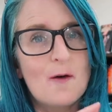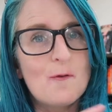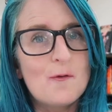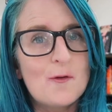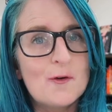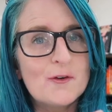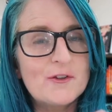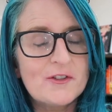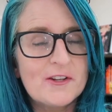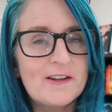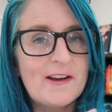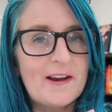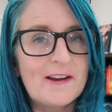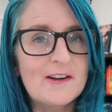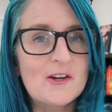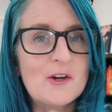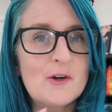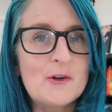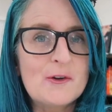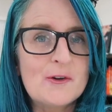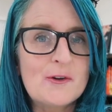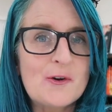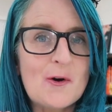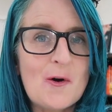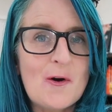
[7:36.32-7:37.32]
Unfortunately I
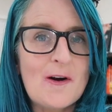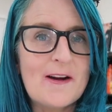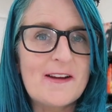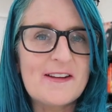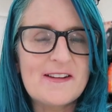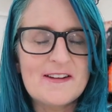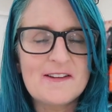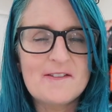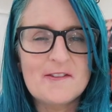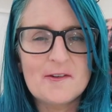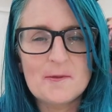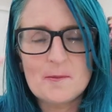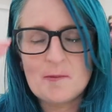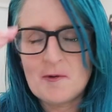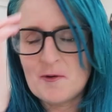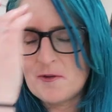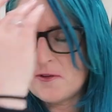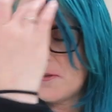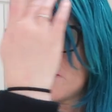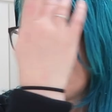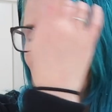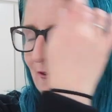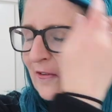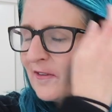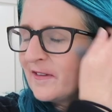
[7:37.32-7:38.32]
couldn't quite give it more
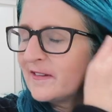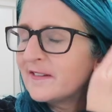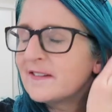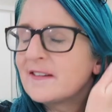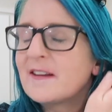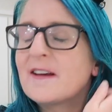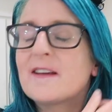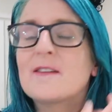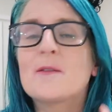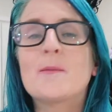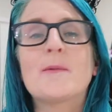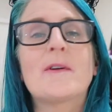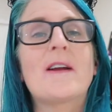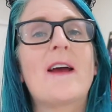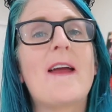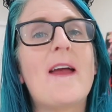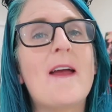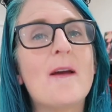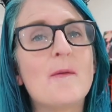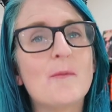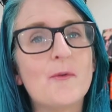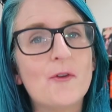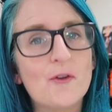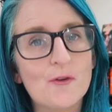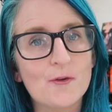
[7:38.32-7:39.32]
than three stars but I
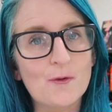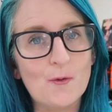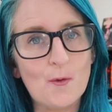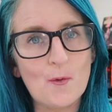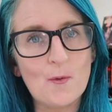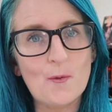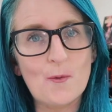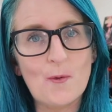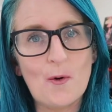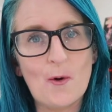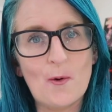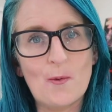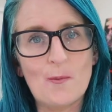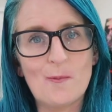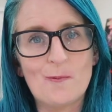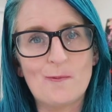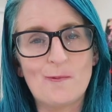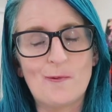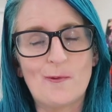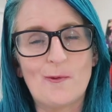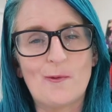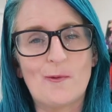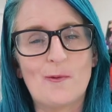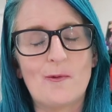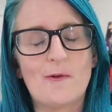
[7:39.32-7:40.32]
am so
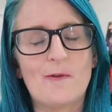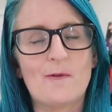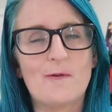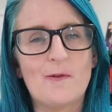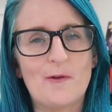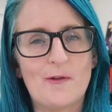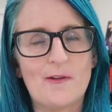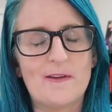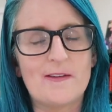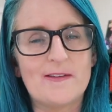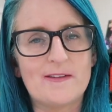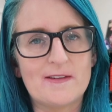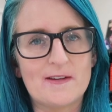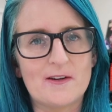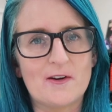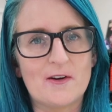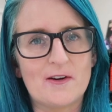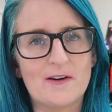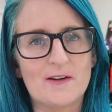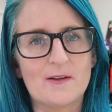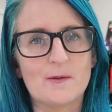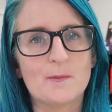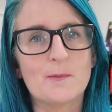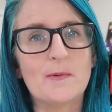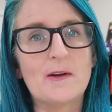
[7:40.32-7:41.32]
hopeful for this
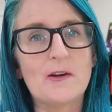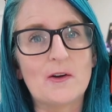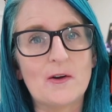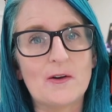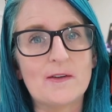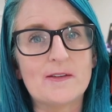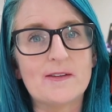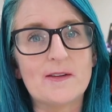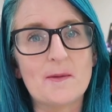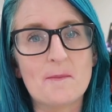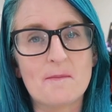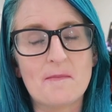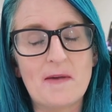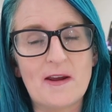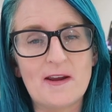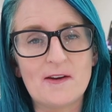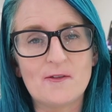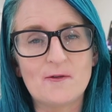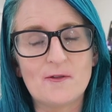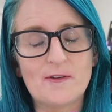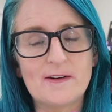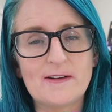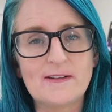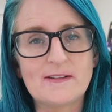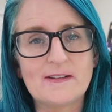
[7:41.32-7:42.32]
series because the
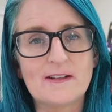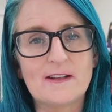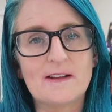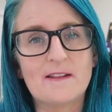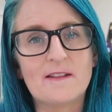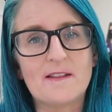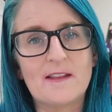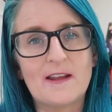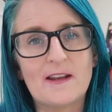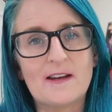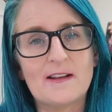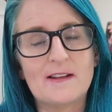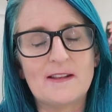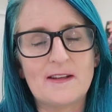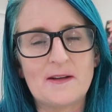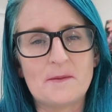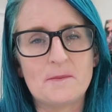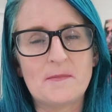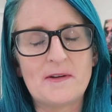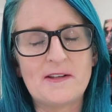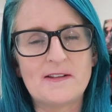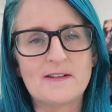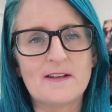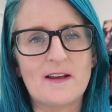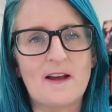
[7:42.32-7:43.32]
main reason that it
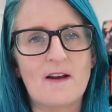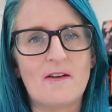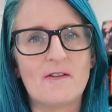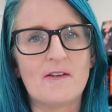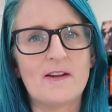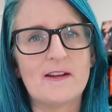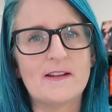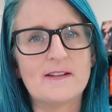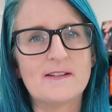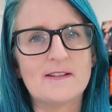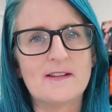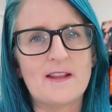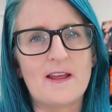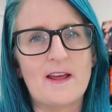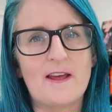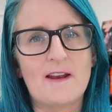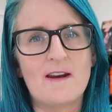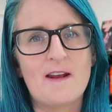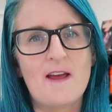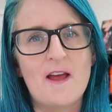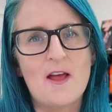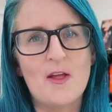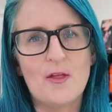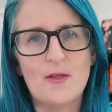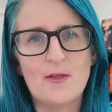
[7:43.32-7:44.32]
let me down is
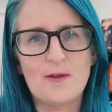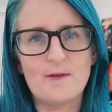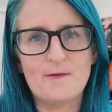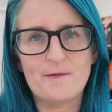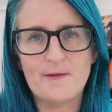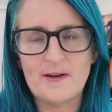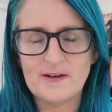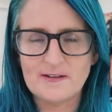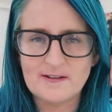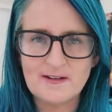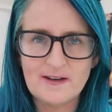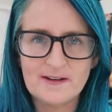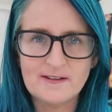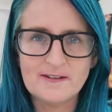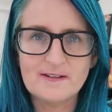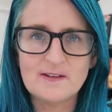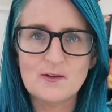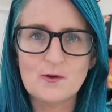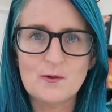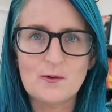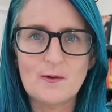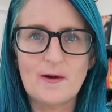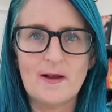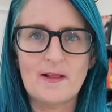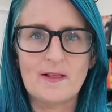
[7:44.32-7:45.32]
that the
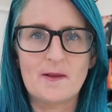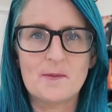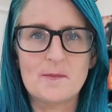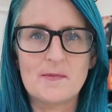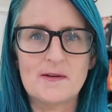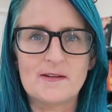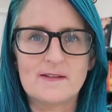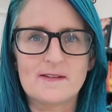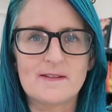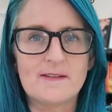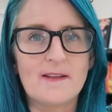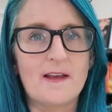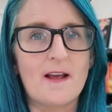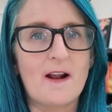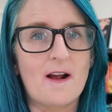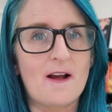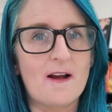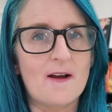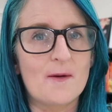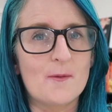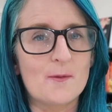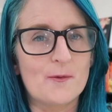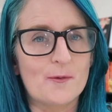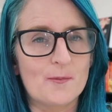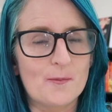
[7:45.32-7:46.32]
fantastical elements that
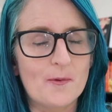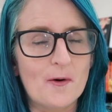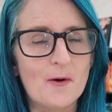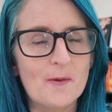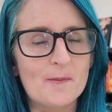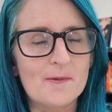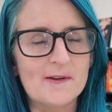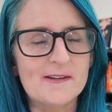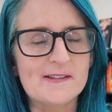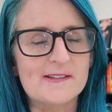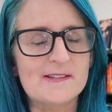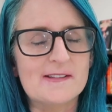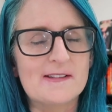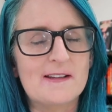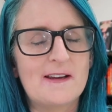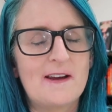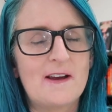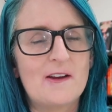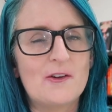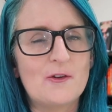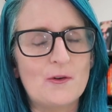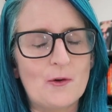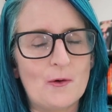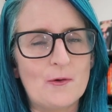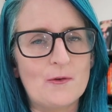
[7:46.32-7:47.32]
I was promised
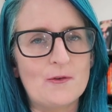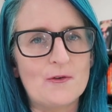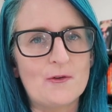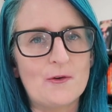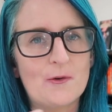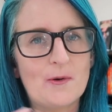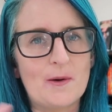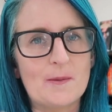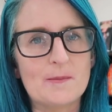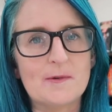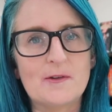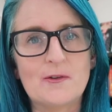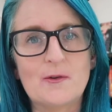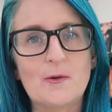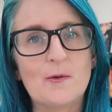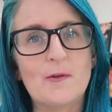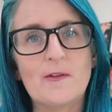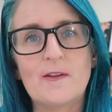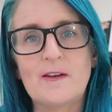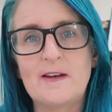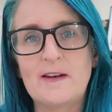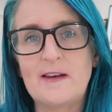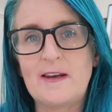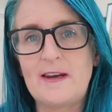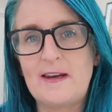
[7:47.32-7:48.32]
don't show up until
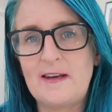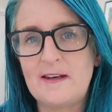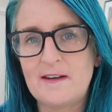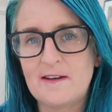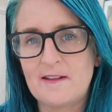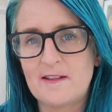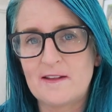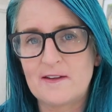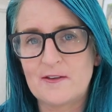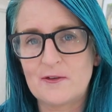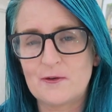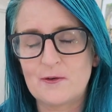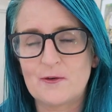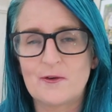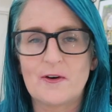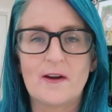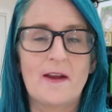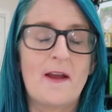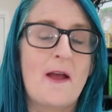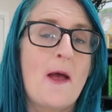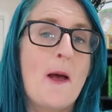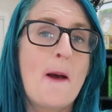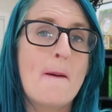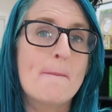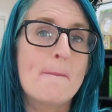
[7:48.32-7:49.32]
the end of the story